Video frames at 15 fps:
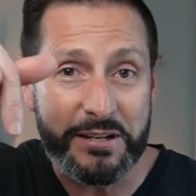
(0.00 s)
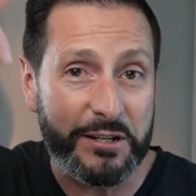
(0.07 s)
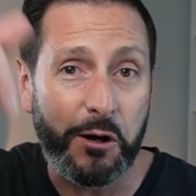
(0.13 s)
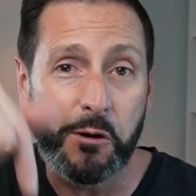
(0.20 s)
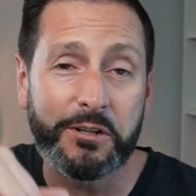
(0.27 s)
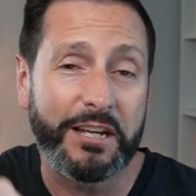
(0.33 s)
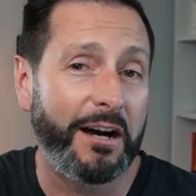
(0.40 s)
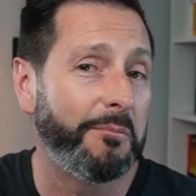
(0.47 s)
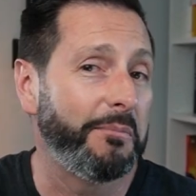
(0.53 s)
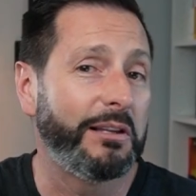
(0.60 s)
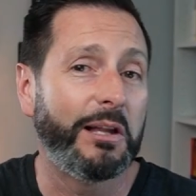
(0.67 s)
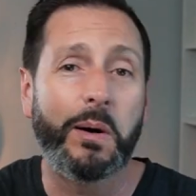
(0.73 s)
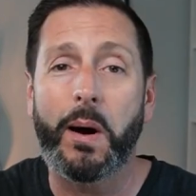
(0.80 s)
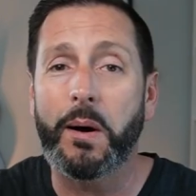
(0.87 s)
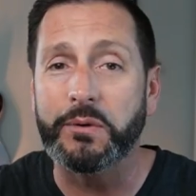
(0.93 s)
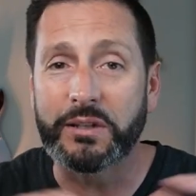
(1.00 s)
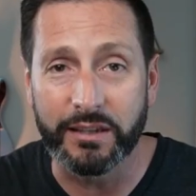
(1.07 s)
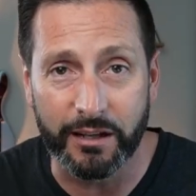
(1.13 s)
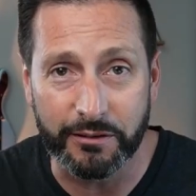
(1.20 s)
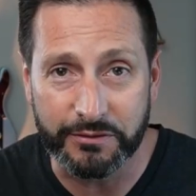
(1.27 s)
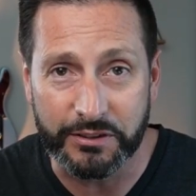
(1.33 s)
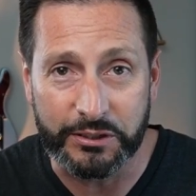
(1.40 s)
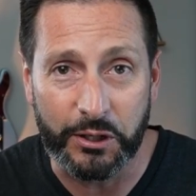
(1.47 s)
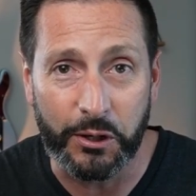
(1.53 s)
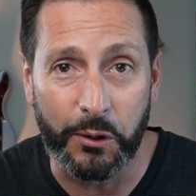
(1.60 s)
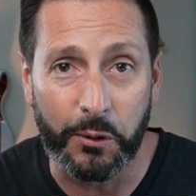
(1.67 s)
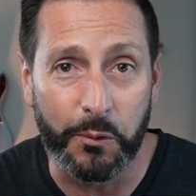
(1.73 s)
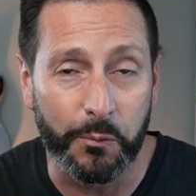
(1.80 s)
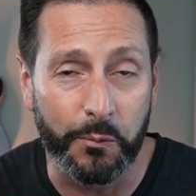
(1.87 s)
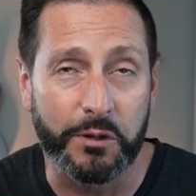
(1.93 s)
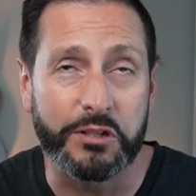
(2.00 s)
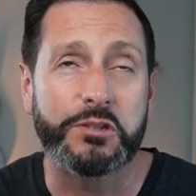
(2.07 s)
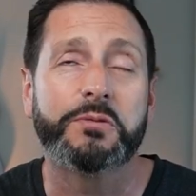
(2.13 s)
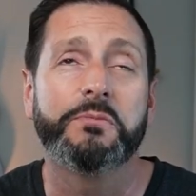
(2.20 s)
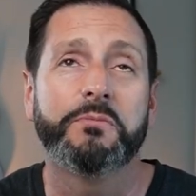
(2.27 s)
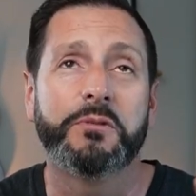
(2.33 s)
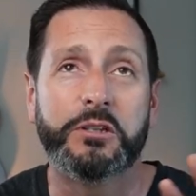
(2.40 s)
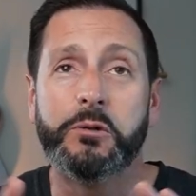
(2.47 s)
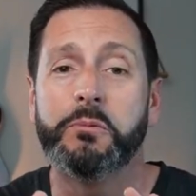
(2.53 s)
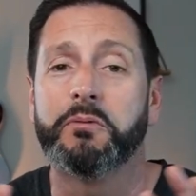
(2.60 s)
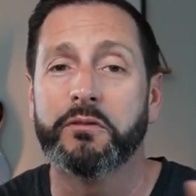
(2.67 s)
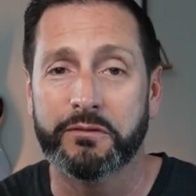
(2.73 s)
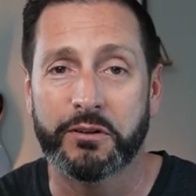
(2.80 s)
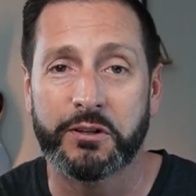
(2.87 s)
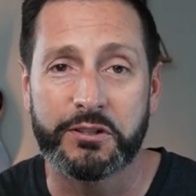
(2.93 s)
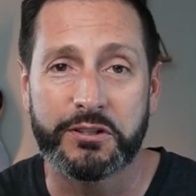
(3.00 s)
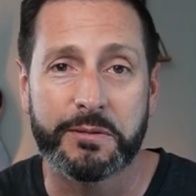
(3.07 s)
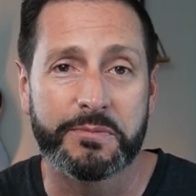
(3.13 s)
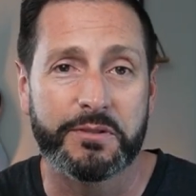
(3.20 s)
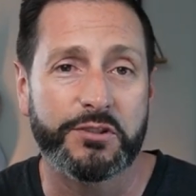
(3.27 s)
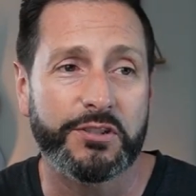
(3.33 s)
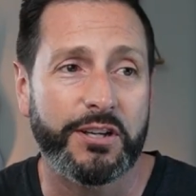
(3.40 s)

me know down below. I would love to know which you prefer in terms of